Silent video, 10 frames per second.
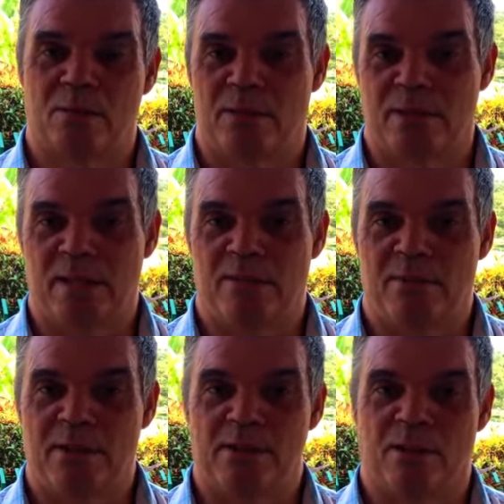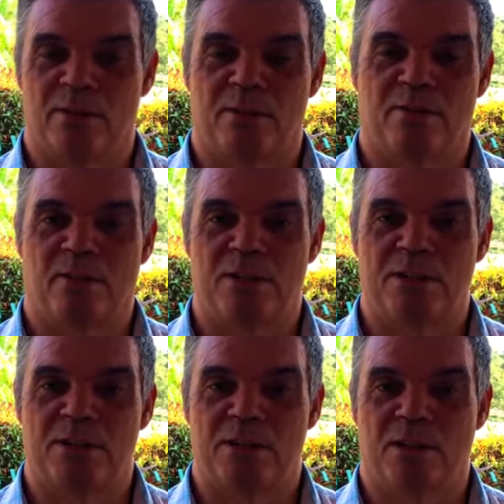the TV's on, the
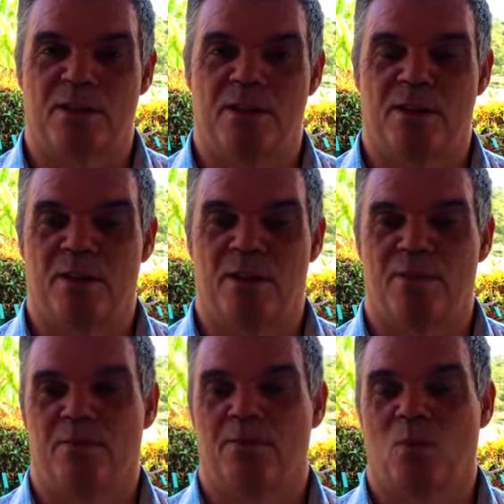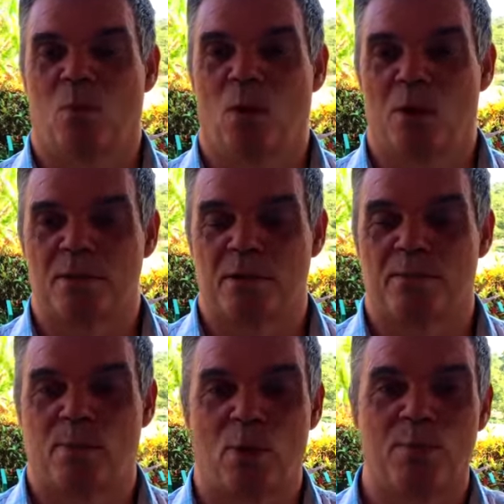fridge is on, the water
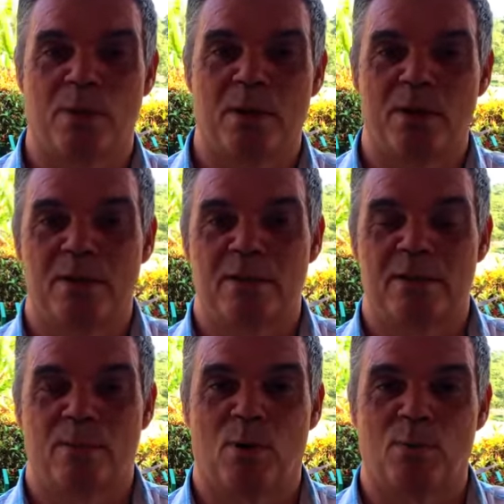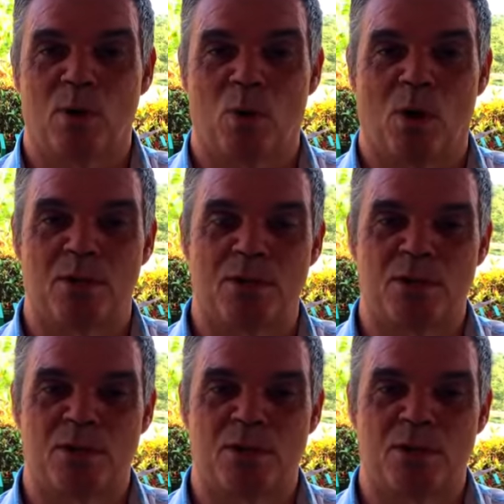pump to pump the water.